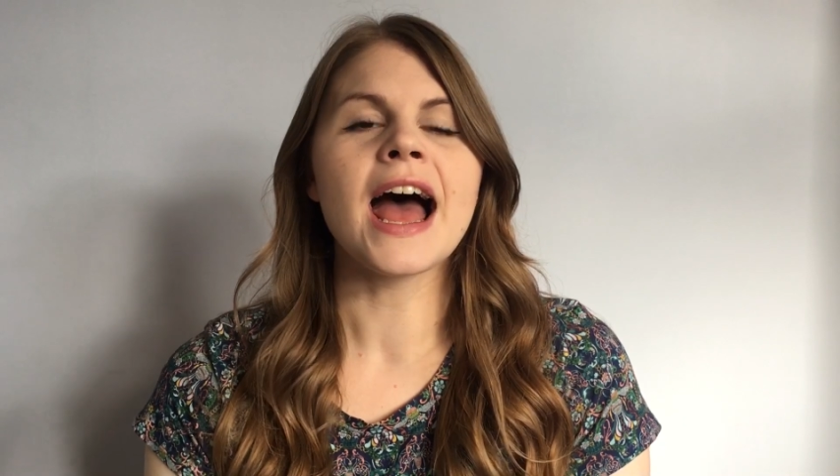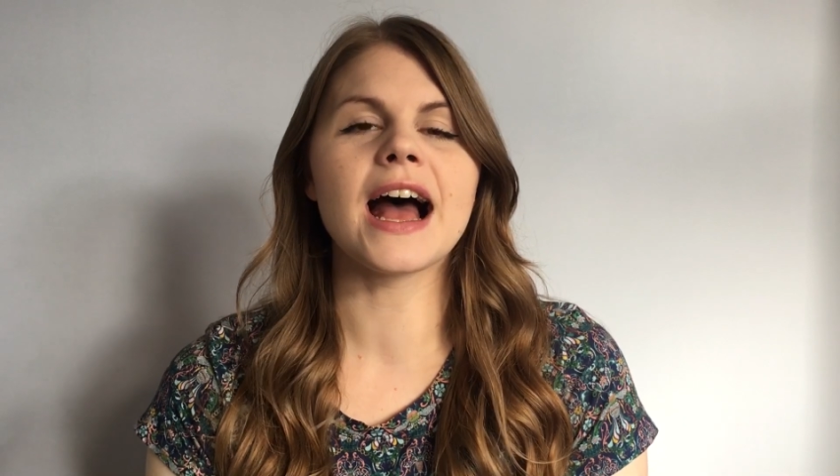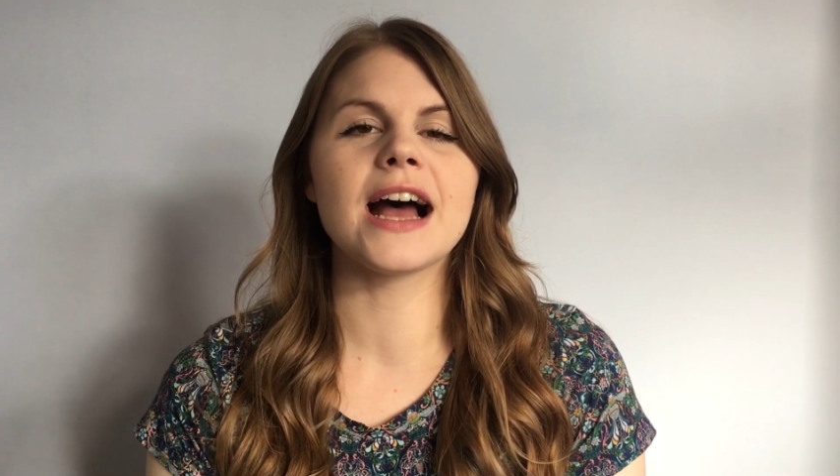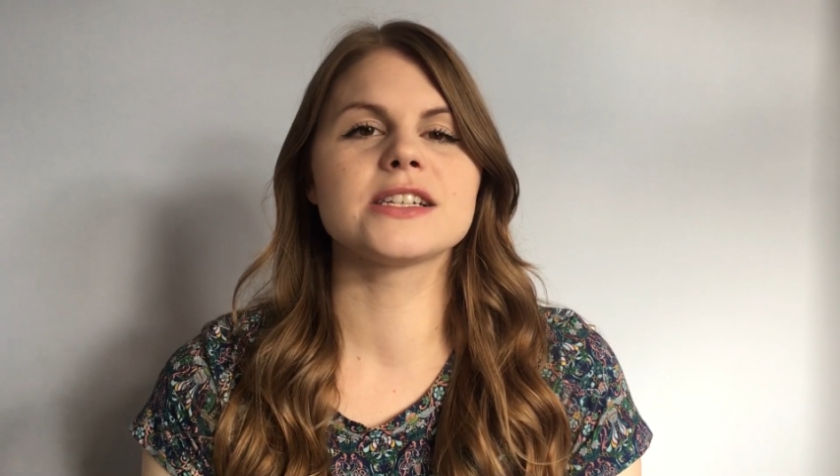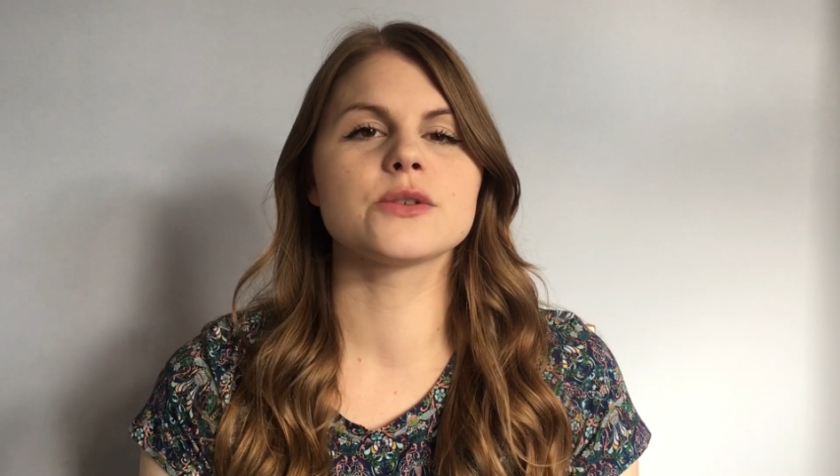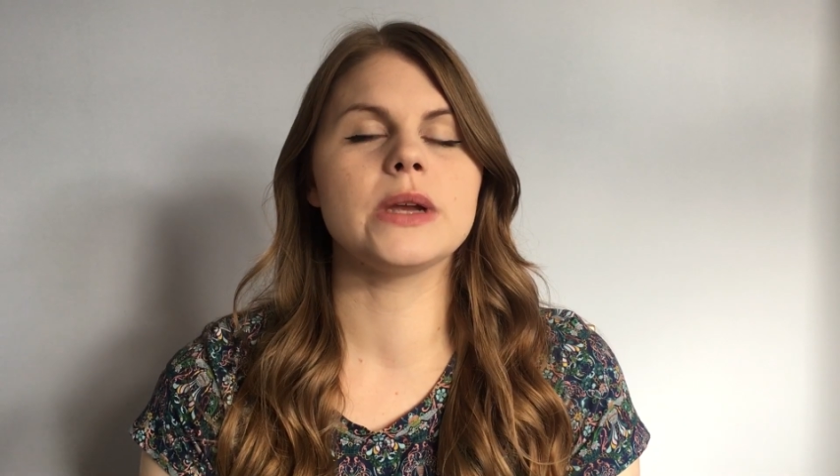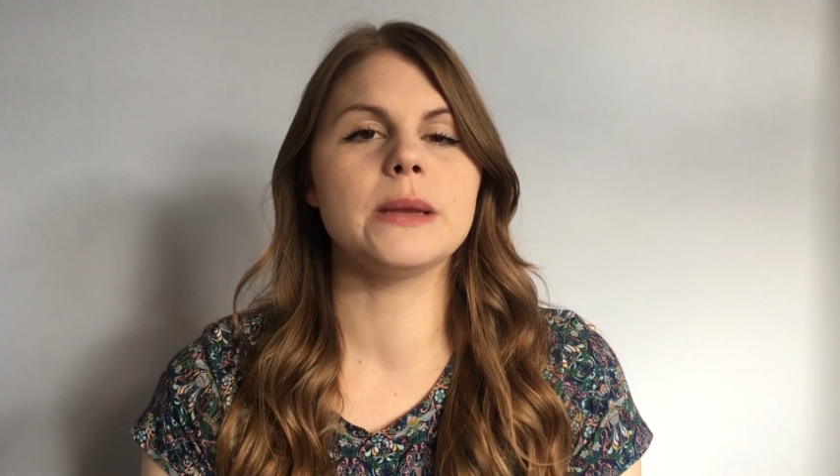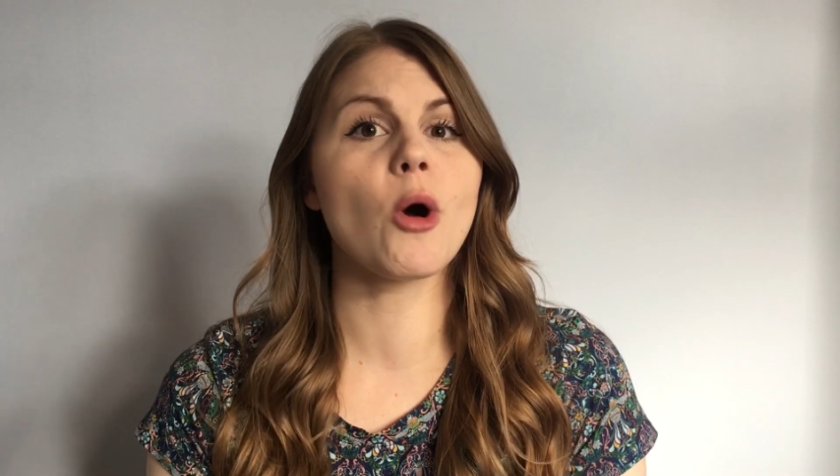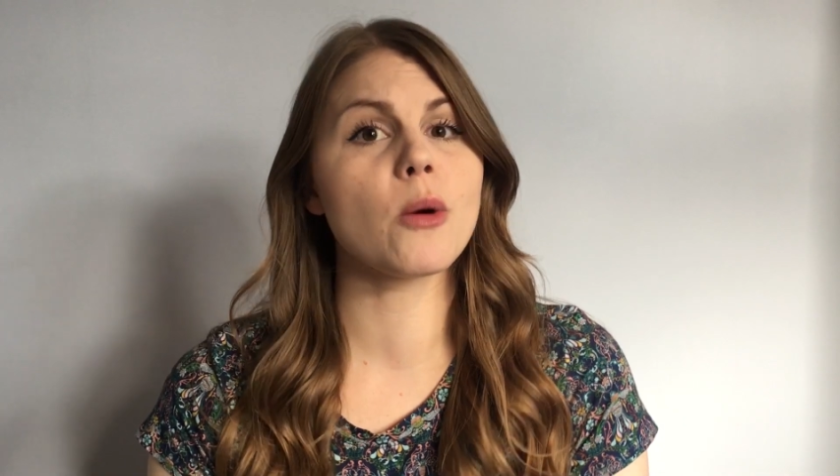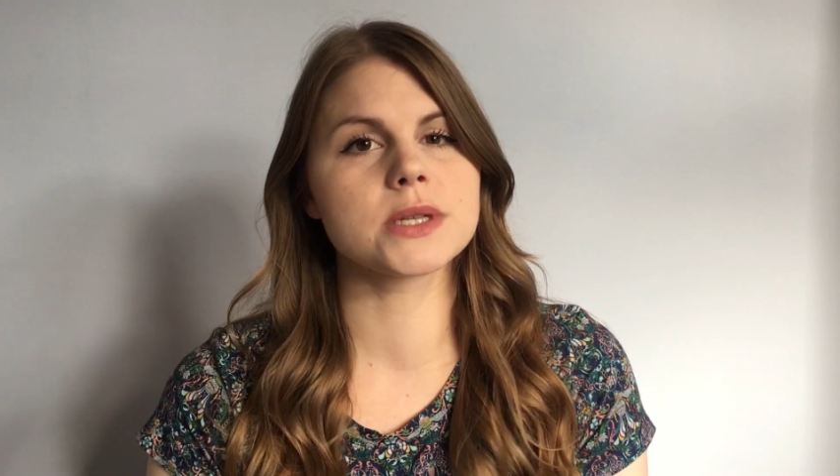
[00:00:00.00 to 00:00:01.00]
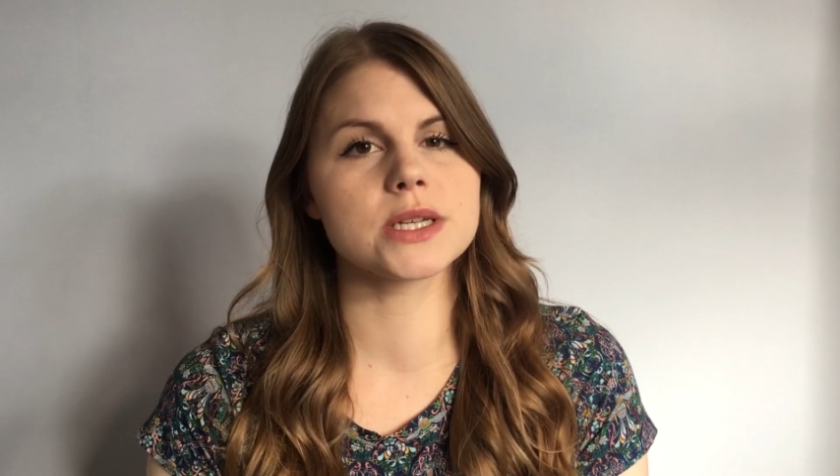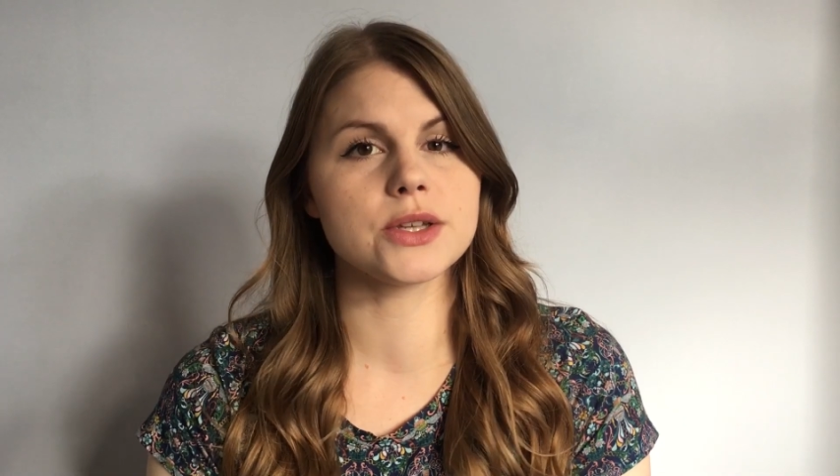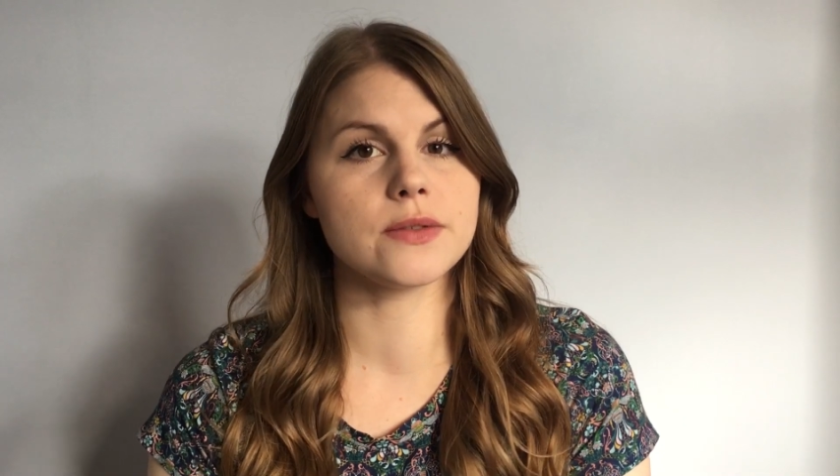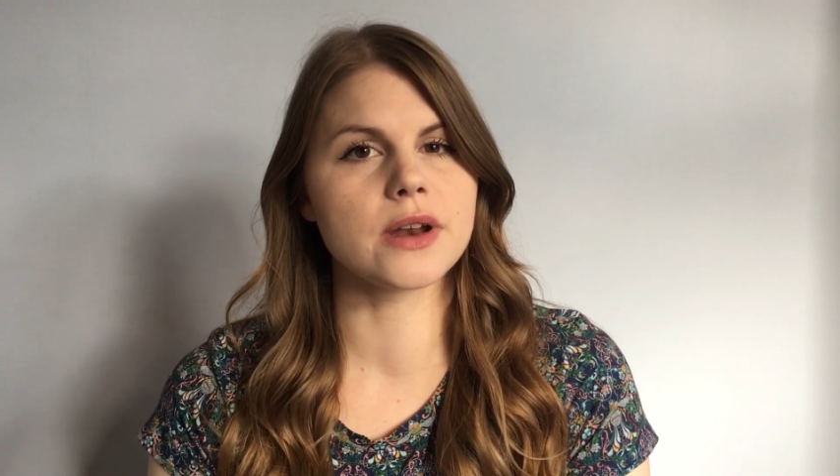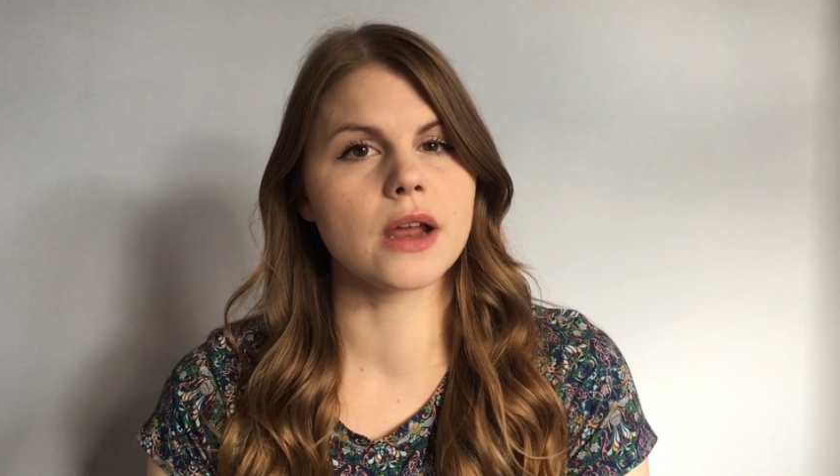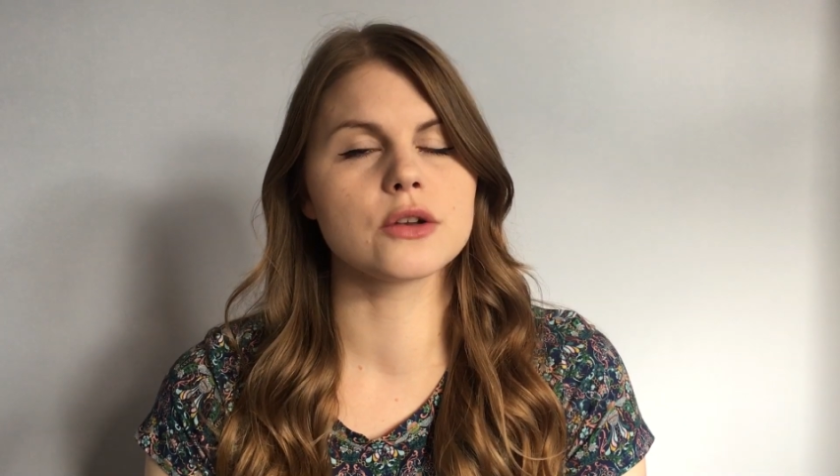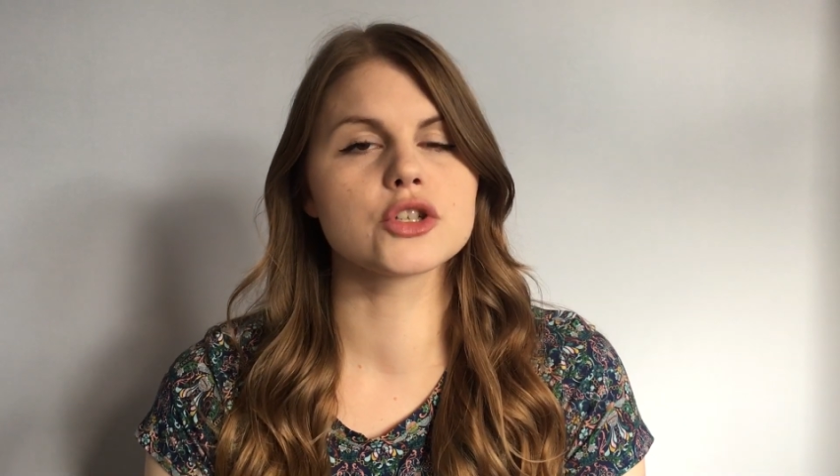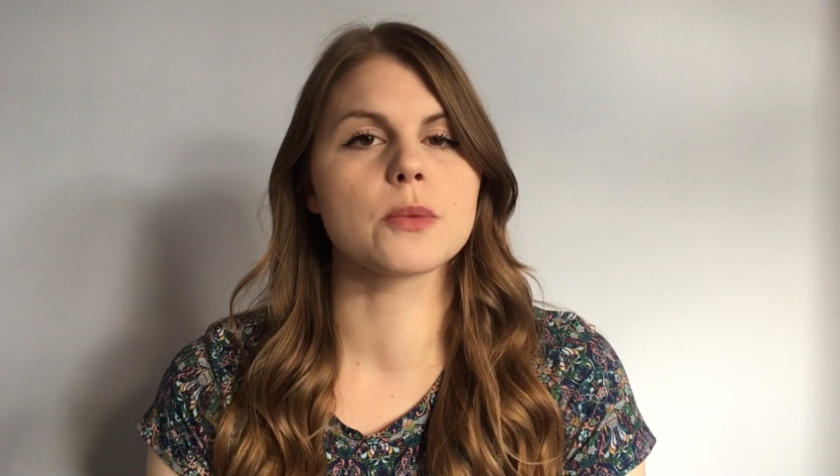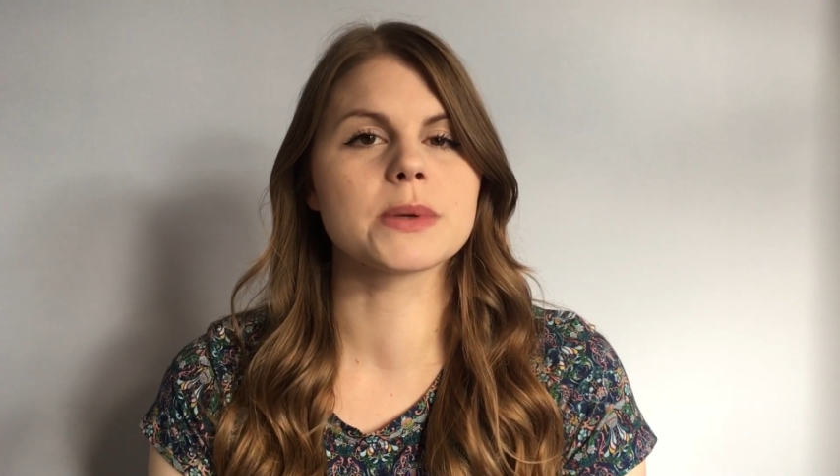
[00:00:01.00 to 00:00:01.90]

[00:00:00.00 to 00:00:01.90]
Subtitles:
and we popped to the Nylon Shop